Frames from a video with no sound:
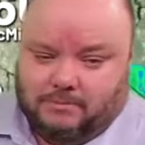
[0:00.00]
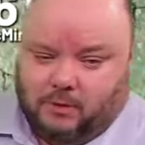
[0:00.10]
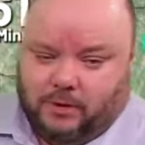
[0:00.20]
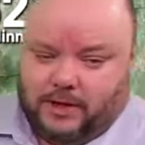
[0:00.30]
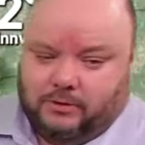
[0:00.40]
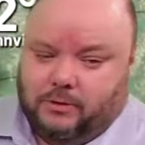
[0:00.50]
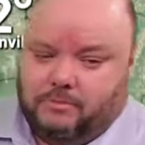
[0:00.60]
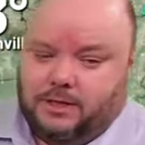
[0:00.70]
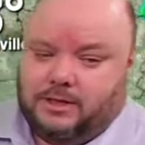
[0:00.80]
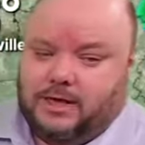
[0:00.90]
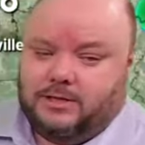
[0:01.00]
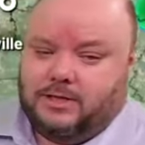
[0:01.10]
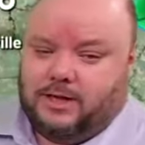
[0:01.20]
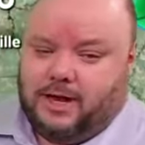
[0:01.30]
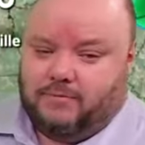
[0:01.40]
morning through midday into
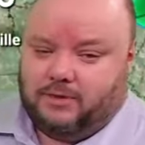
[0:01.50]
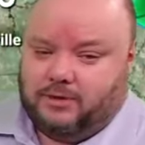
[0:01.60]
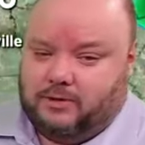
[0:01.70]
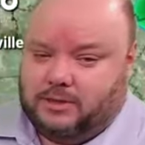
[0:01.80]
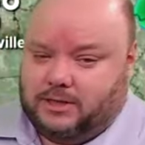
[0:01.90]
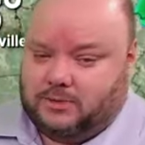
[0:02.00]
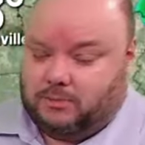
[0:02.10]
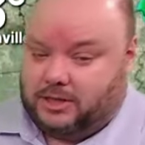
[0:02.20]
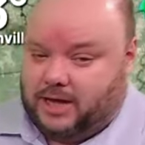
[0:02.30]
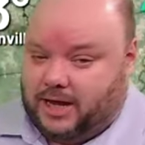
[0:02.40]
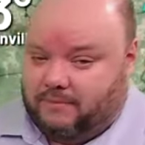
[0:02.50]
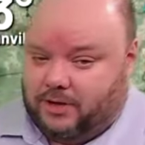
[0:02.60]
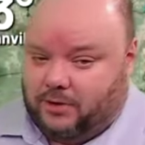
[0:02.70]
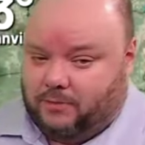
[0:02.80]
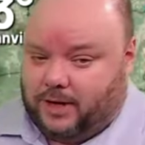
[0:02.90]
the afternoon, that's when the
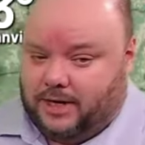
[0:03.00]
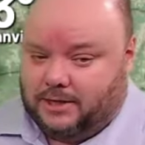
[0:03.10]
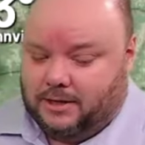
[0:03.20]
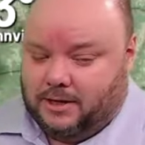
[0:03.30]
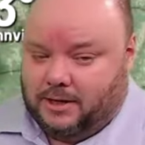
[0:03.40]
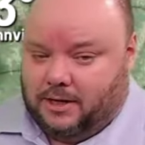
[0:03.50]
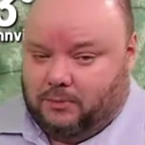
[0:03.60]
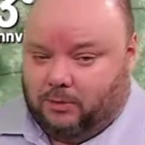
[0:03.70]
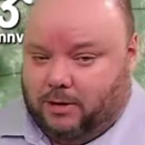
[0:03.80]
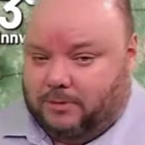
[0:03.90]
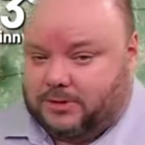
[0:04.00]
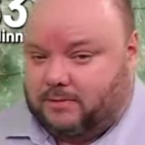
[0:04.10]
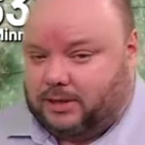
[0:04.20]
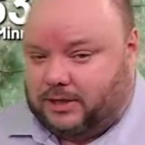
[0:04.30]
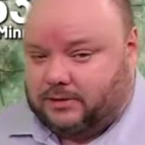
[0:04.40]
heavier rain and rumbles
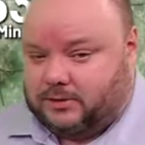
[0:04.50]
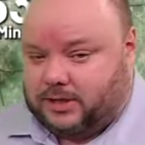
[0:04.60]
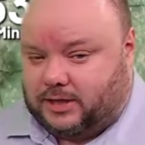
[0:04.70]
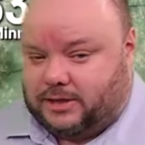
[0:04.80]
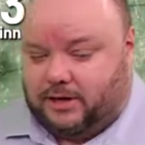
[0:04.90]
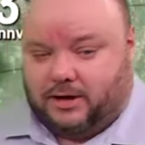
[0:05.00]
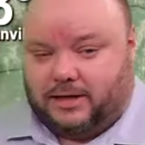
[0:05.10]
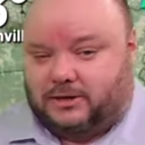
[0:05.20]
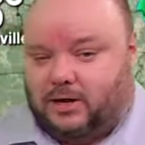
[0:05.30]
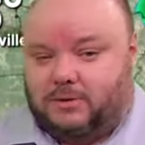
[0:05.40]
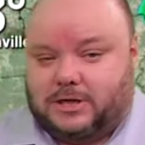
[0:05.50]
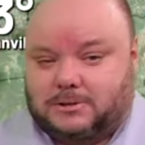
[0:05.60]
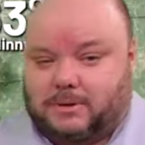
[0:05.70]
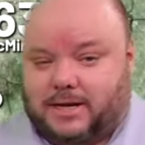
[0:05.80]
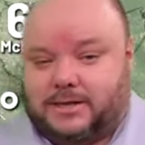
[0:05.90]
of thunder set in here. I don't
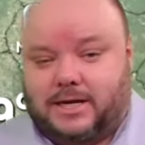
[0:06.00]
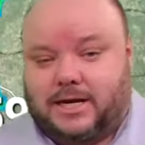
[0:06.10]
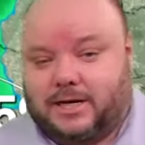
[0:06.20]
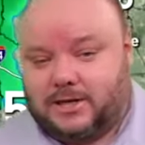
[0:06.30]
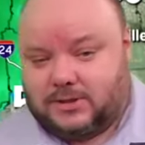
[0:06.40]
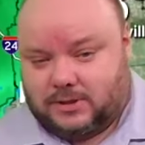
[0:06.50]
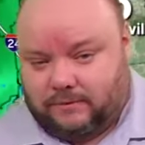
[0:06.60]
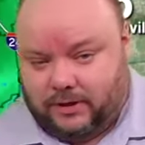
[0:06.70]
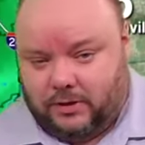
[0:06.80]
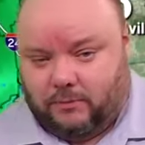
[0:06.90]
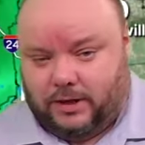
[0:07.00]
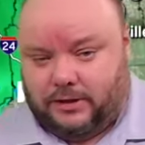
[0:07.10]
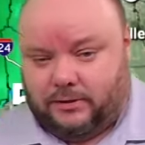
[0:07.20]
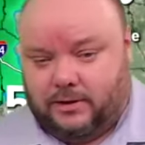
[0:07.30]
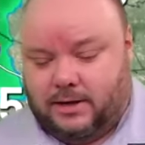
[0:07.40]
expect any severe
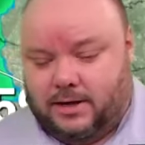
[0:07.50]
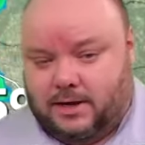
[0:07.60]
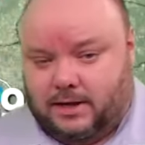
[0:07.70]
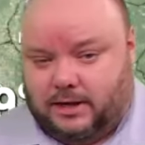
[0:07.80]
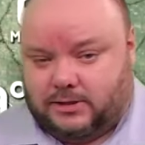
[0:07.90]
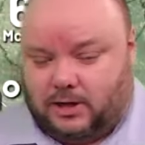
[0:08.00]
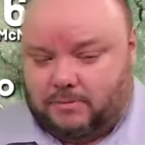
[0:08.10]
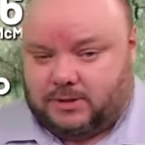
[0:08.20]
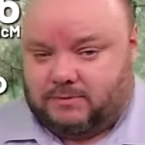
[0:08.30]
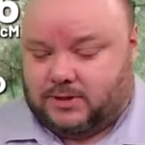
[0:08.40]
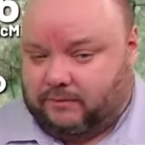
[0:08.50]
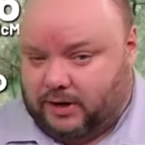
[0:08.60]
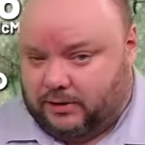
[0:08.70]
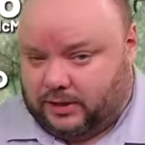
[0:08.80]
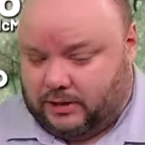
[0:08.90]
weather in terms of
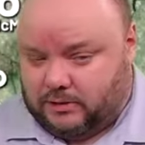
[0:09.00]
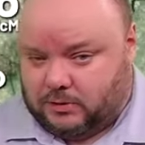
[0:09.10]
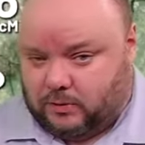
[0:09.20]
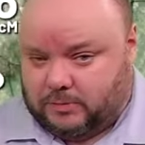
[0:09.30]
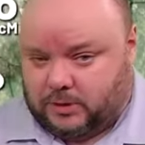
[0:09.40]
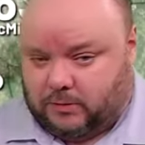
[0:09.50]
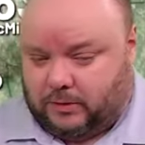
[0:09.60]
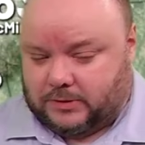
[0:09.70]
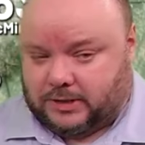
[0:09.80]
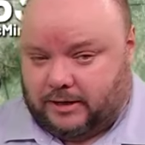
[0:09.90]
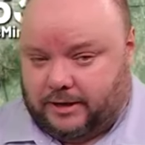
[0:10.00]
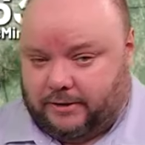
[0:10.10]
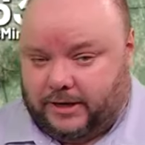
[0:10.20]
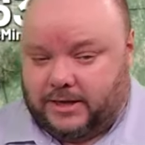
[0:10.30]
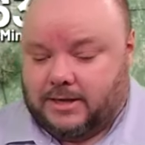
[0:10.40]
severe thunderstorms across our
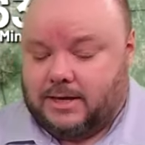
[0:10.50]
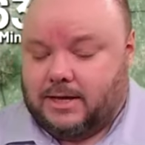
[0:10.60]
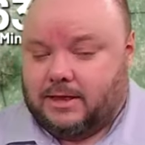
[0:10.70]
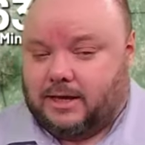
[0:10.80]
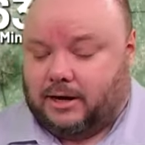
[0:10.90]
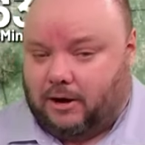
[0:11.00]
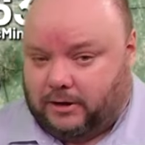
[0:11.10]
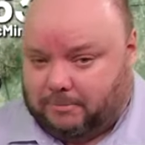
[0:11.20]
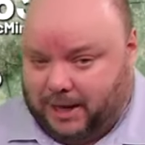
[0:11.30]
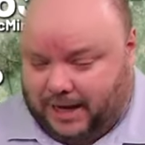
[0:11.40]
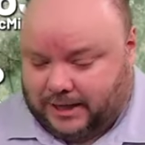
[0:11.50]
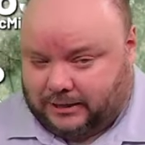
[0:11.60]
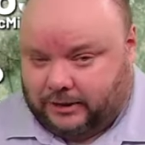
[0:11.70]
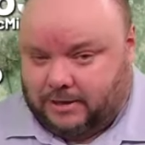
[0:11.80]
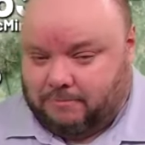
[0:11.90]
area. That
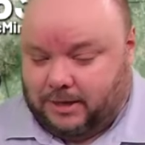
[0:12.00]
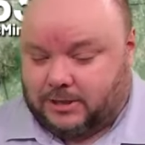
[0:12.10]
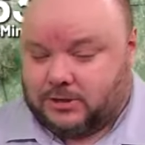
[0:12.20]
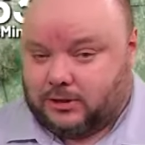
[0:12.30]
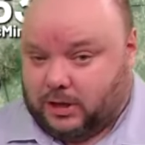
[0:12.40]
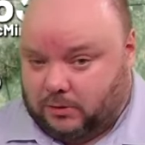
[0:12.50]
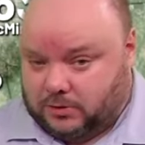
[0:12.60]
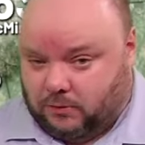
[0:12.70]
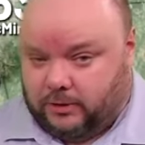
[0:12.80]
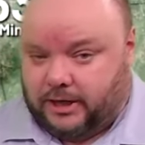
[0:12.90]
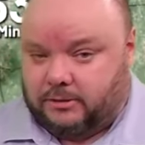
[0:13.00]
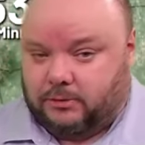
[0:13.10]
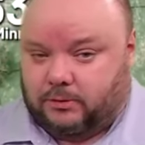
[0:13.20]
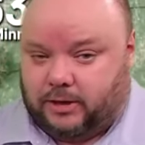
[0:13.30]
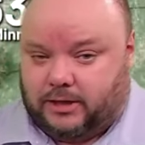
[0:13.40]
automatically means no tornado
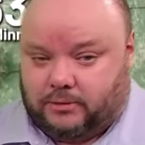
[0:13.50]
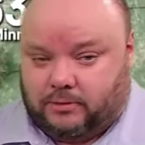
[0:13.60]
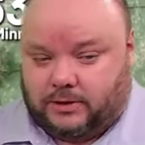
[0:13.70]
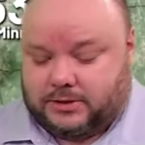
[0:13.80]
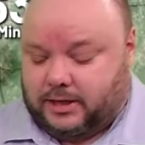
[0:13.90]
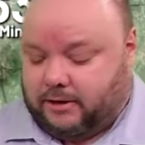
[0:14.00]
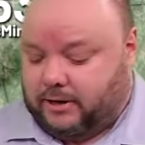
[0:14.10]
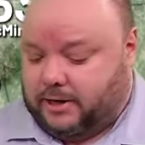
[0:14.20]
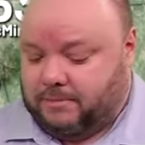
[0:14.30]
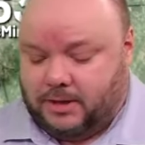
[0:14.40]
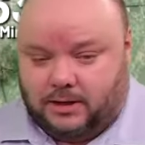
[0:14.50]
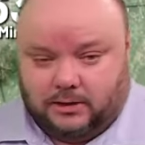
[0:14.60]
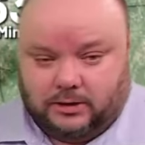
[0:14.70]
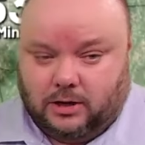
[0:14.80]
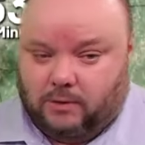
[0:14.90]
threat across the area,
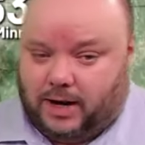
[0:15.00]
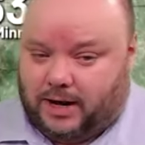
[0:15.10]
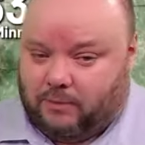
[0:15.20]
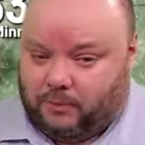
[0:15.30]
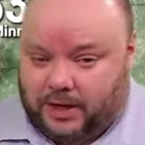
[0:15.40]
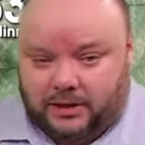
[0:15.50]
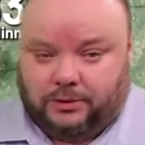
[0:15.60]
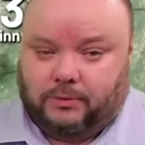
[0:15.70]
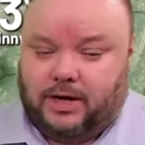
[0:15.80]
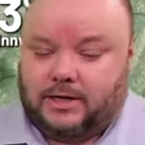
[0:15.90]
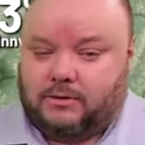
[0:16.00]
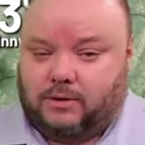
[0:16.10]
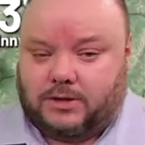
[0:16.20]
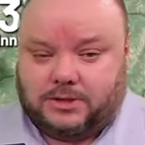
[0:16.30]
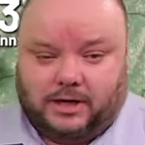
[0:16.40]
no high wind threat
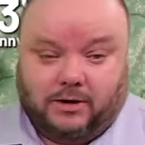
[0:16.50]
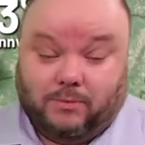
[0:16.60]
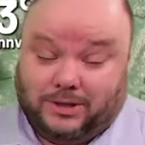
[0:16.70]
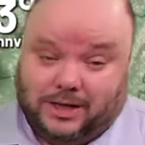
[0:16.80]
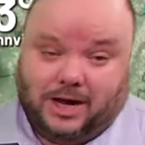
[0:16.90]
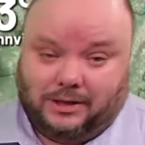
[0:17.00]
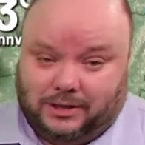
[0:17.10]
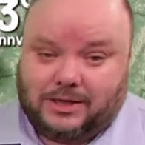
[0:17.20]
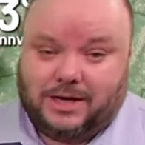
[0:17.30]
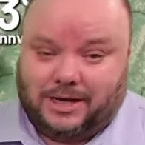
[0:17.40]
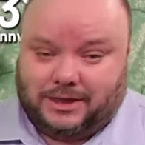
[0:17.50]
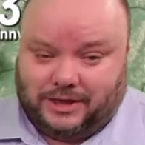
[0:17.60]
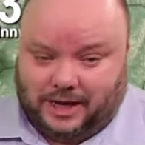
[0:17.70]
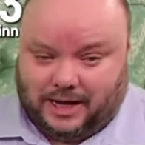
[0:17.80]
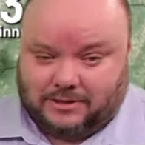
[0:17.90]
across the area. We're not looking at
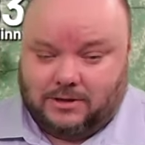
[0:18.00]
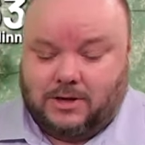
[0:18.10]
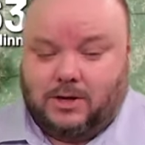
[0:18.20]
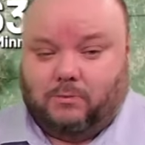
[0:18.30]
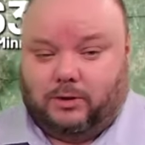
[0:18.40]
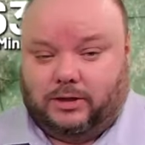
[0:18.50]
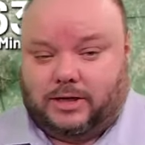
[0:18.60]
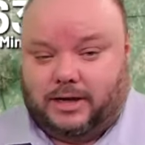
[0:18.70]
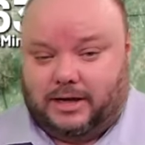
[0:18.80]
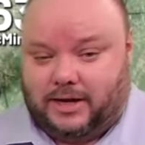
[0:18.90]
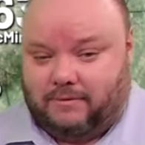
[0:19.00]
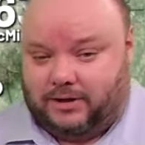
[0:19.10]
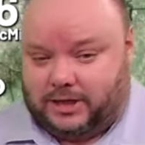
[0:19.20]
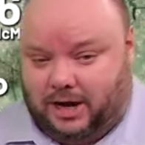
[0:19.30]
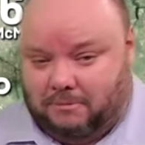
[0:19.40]
that. We're looking at
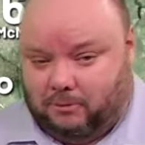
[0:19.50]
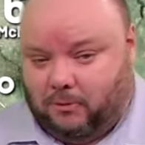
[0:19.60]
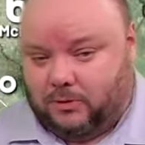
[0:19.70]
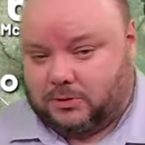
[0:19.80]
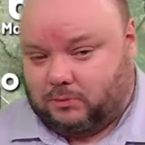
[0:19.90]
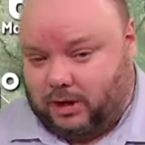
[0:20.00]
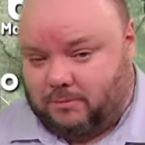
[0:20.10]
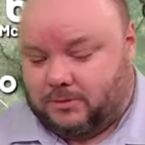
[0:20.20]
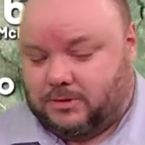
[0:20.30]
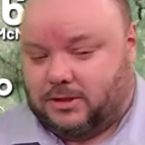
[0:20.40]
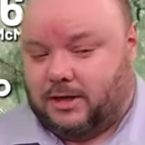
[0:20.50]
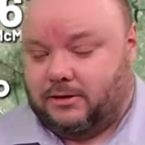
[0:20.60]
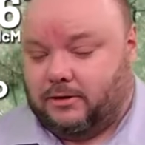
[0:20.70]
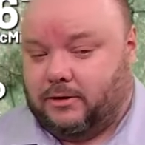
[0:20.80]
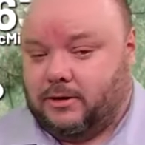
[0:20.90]
heavy downpours, rumbles,
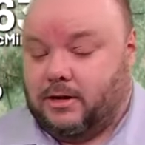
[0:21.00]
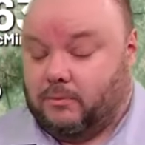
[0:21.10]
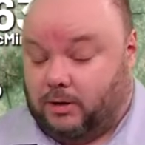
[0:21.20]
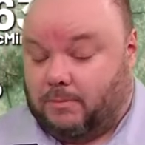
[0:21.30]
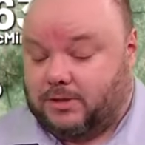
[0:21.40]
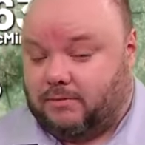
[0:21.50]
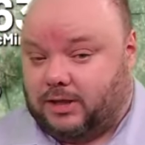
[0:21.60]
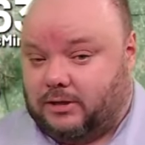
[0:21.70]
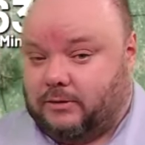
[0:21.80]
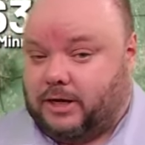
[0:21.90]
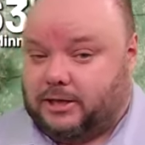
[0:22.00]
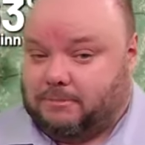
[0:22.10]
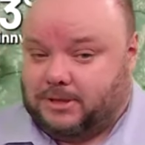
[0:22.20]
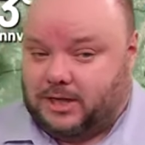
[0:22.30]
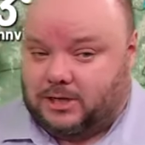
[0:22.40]
thunder, rumbles of thunder, and the
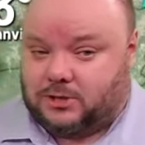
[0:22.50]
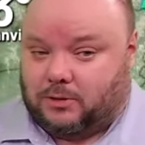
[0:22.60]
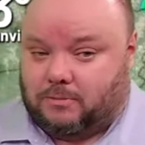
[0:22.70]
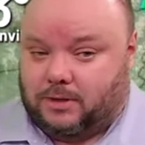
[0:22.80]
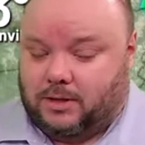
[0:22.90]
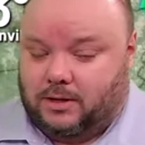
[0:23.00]
potential